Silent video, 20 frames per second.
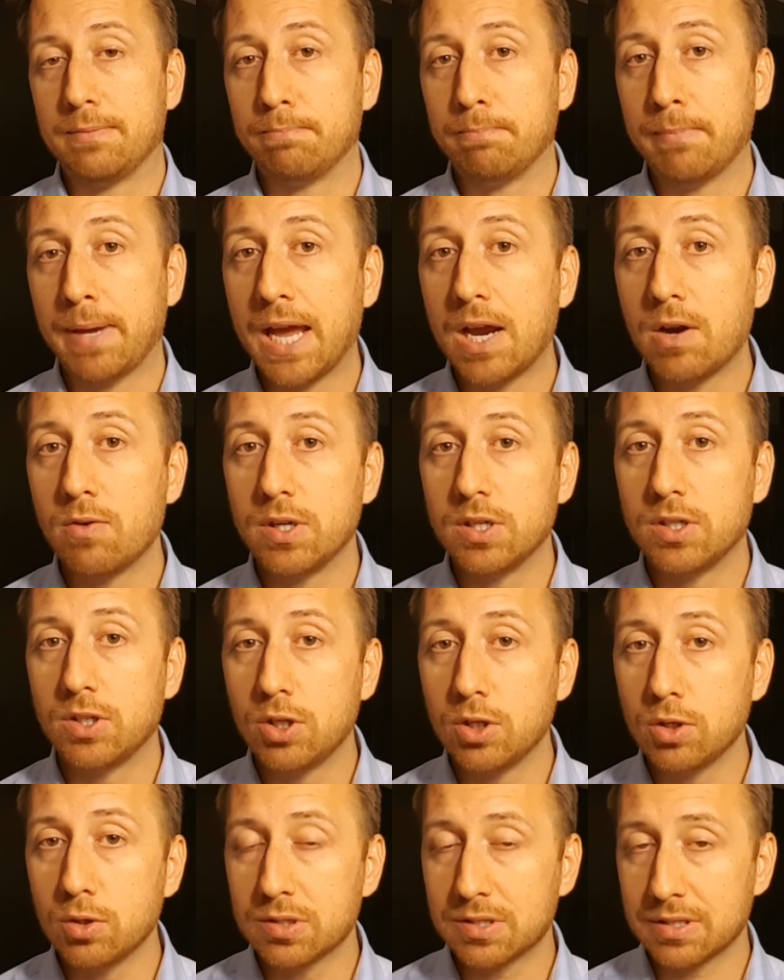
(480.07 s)
may
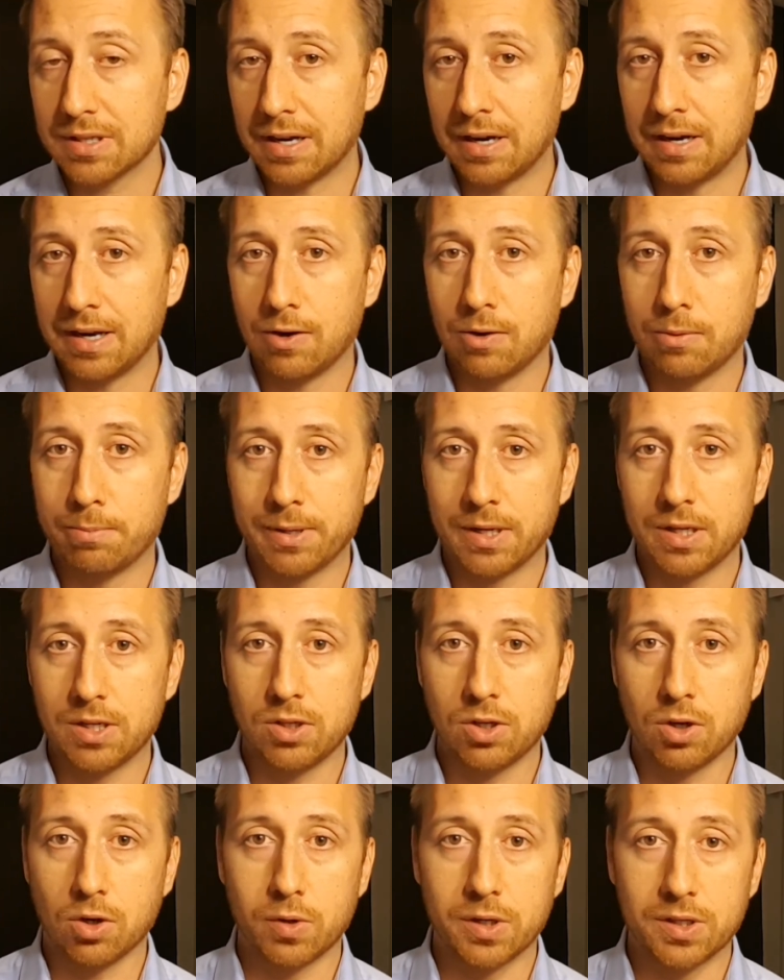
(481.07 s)
reduce a little bit
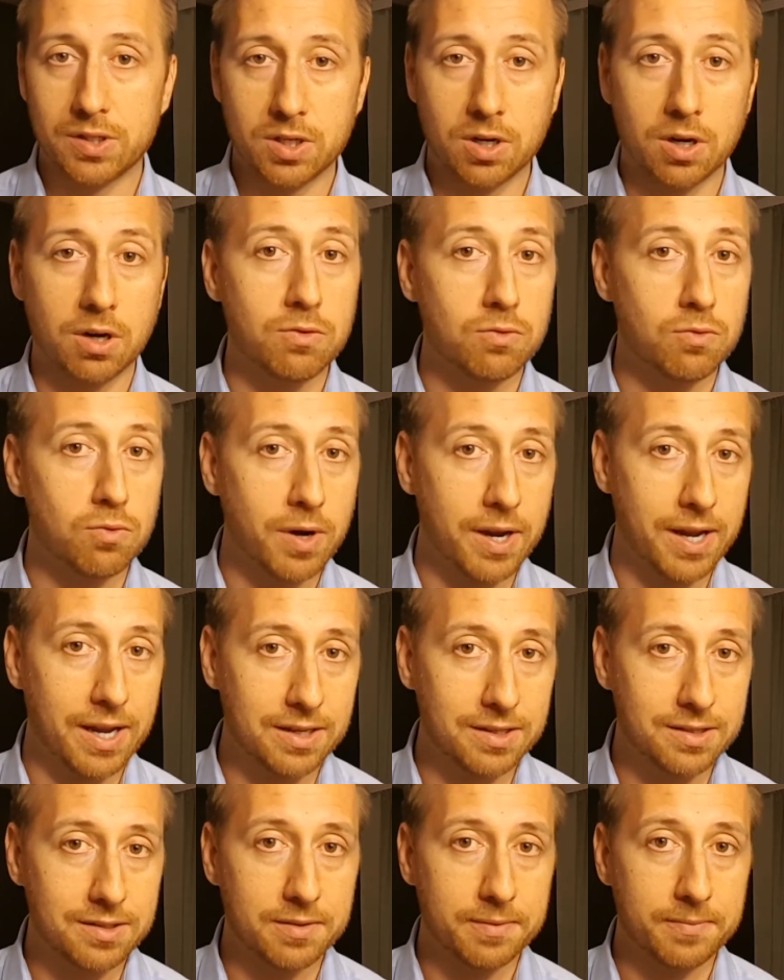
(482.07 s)
your return
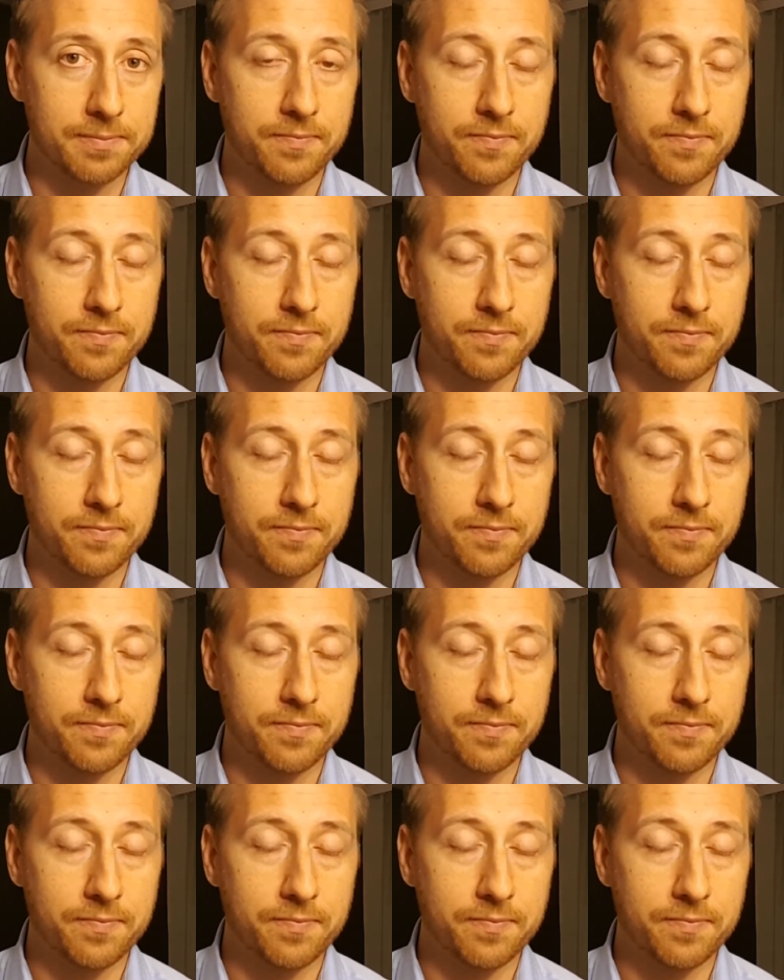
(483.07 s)
rate,